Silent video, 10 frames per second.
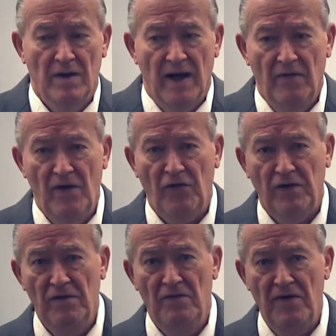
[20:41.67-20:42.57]
Now, this
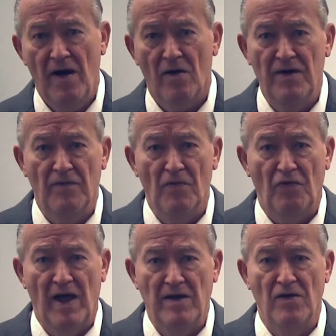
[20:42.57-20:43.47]
can vary from
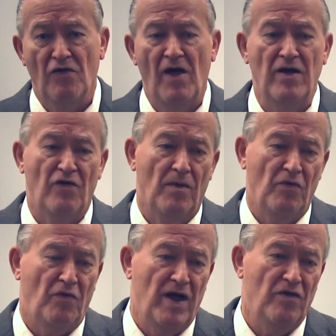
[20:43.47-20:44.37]
state to state.
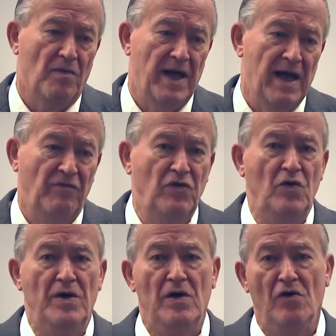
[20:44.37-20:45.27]
Some states may have
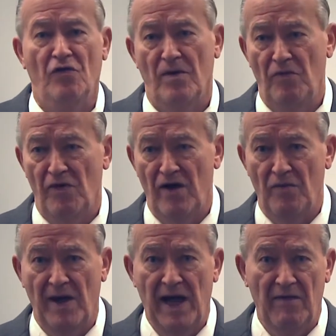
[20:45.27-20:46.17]
2 years, some
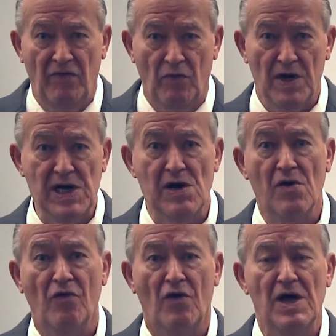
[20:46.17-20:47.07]
states may have 3
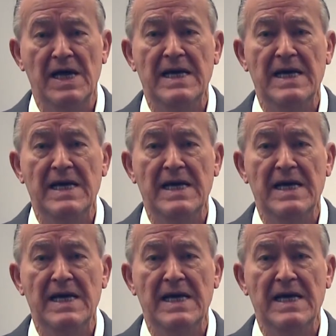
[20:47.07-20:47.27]
years.